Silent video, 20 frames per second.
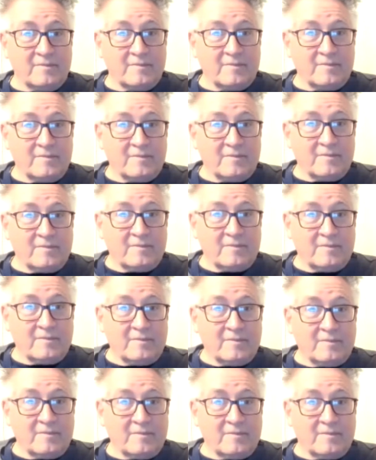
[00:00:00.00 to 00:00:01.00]

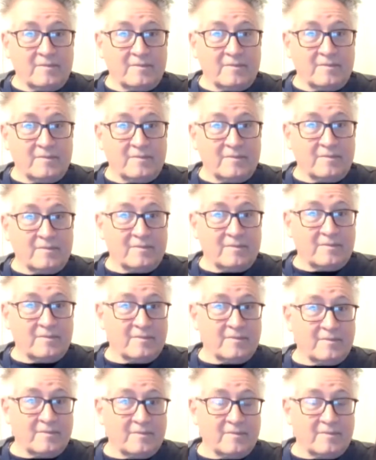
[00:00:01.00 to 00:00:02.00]

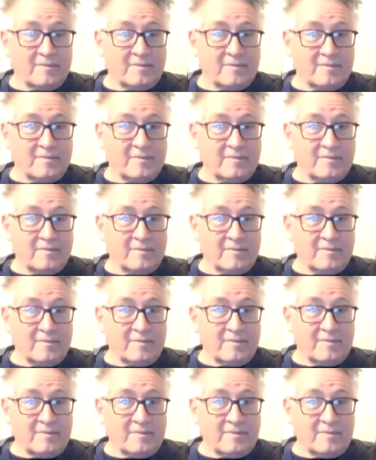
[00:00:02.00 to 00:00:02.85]
[no speech]